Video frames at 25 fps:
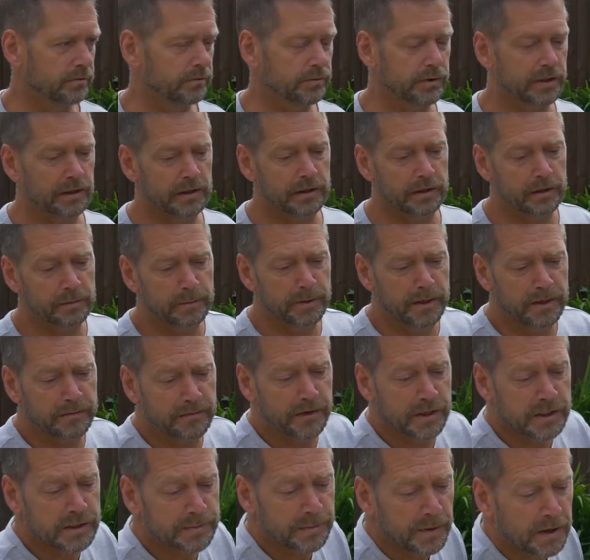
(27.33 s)
with a little bit of
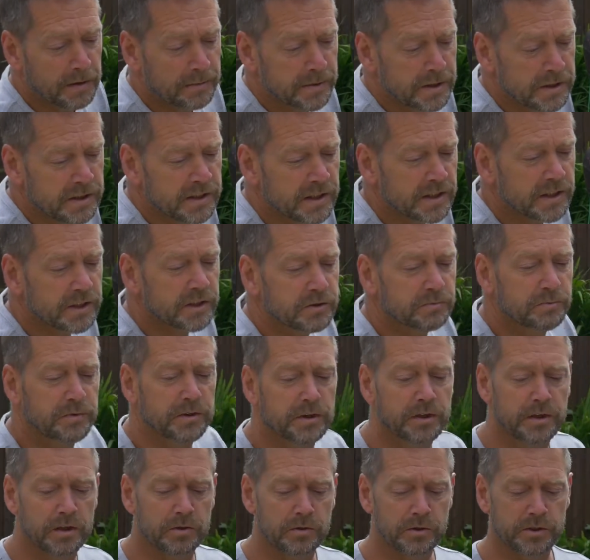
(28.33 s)
experimentation with
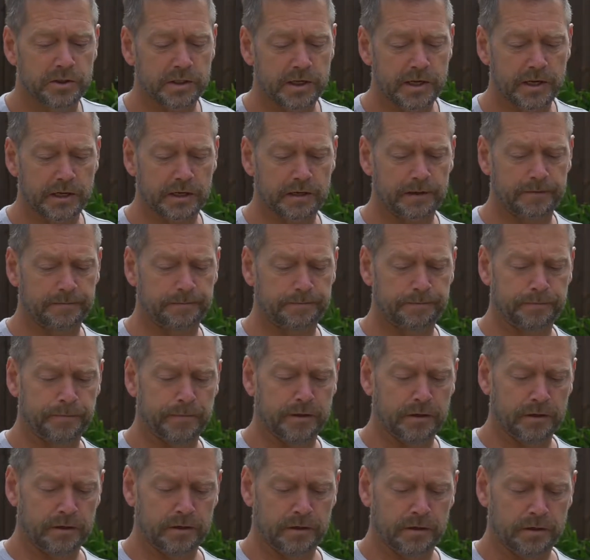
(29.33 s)
the gooseneck,
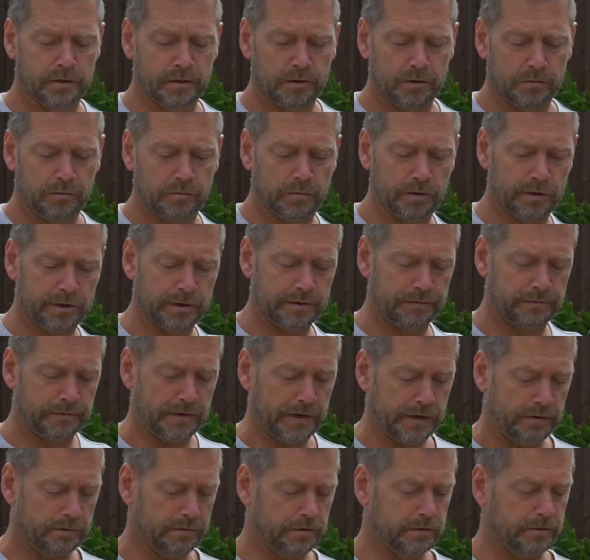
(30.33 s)
what I
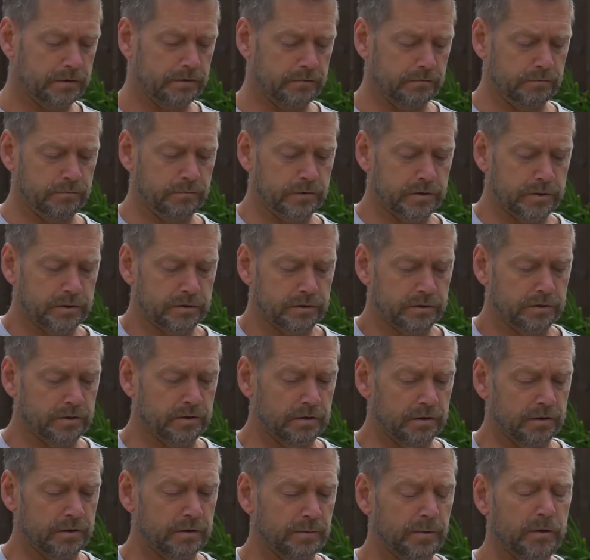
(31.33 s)
found was
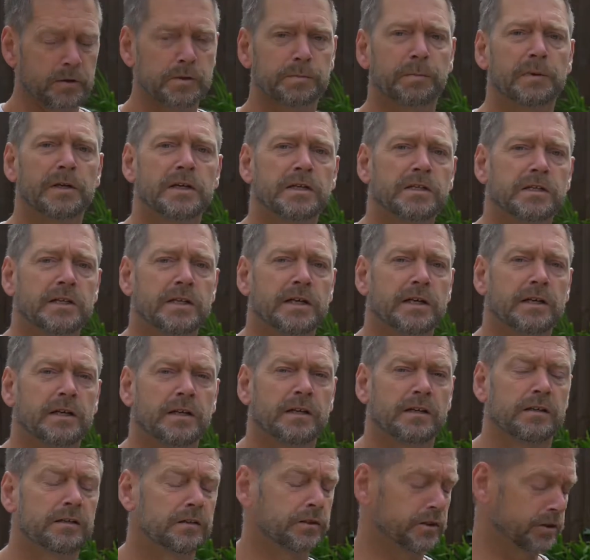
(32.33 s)
the most pleasing
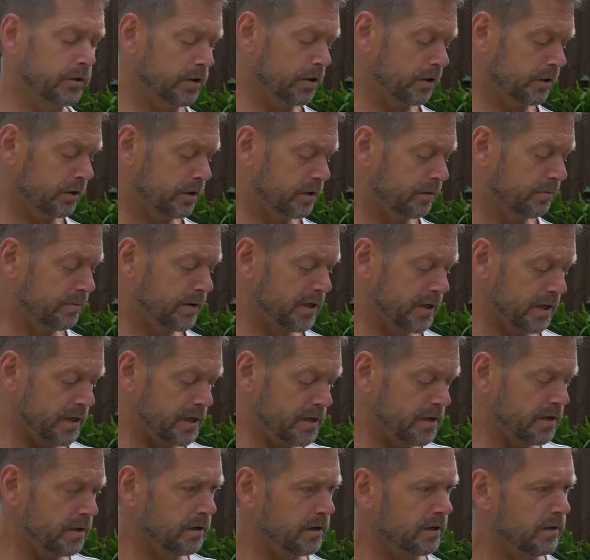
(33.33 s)
shot to
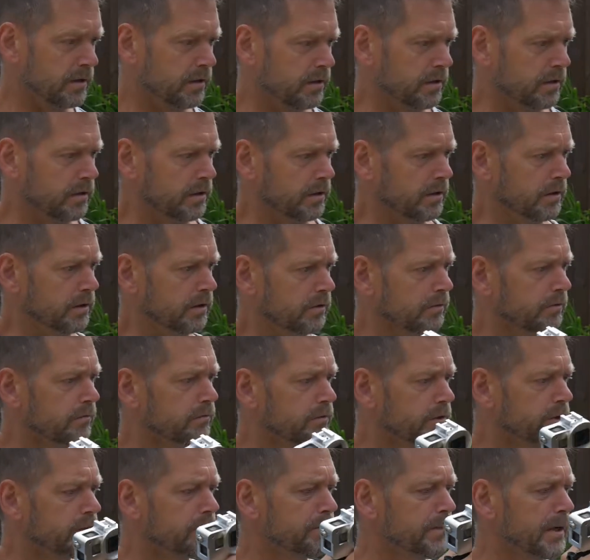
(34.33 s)
me
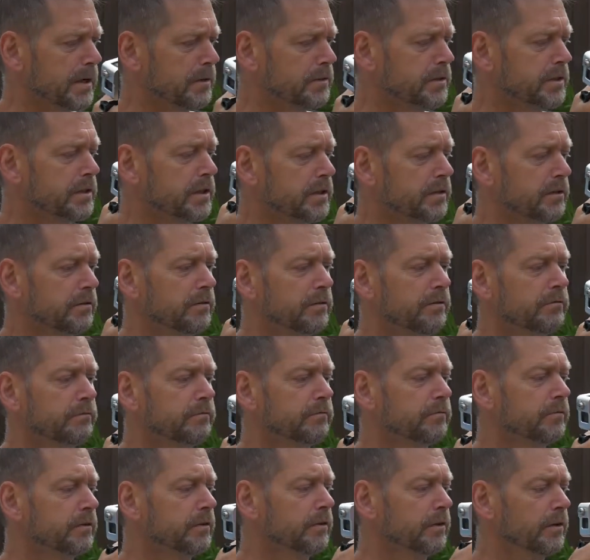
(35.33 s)
was to mount it
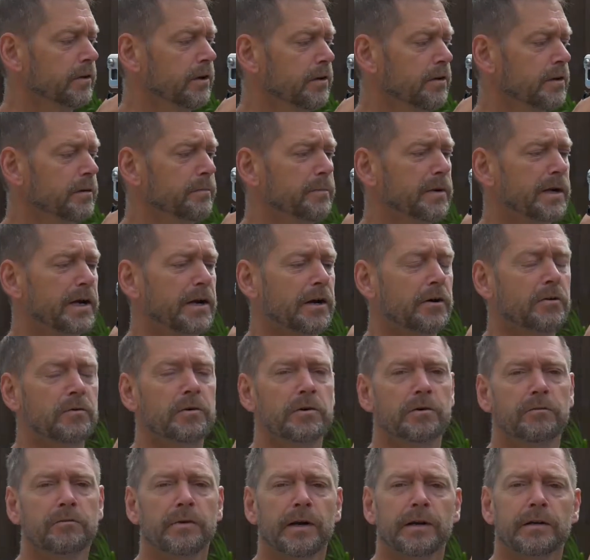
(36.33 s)
on the bow,
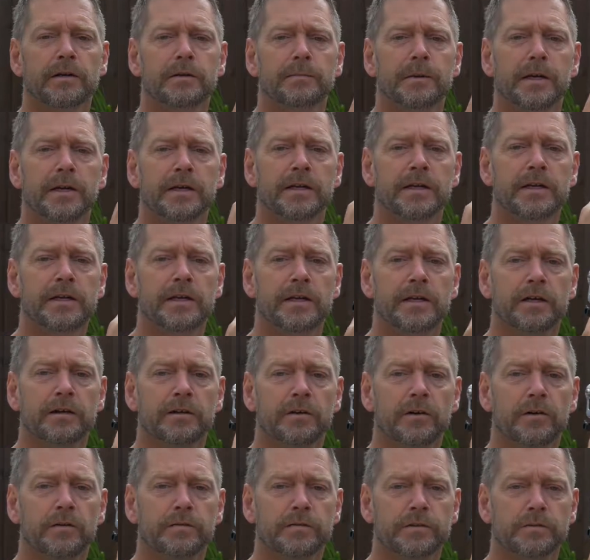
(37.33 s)
round about here,
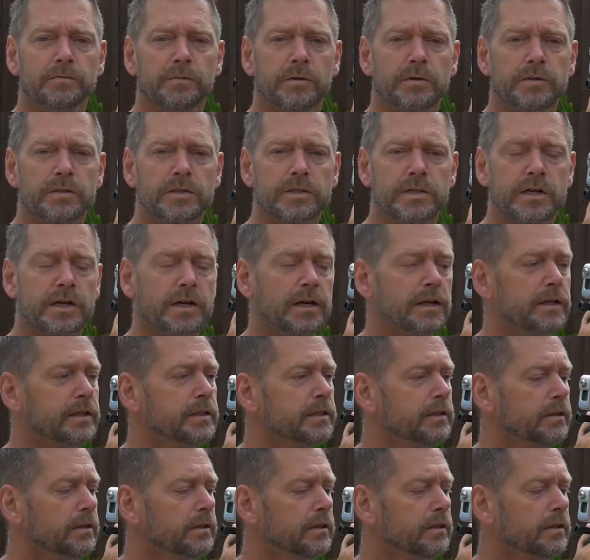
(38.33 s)
off to one side.